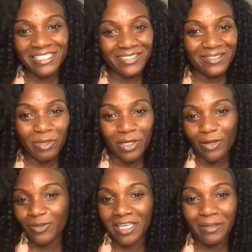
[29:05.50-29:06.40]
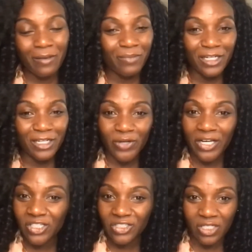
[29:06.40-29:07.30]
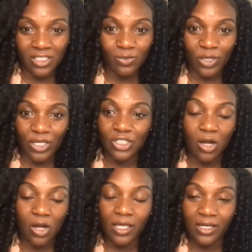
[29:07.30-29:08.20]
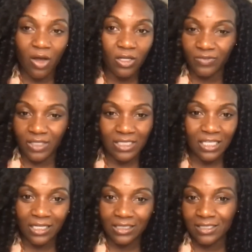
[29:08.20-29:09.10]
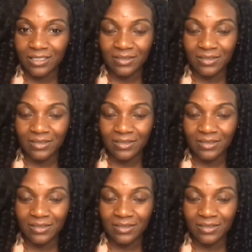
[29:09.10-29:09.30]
the administration just switched in all of these things.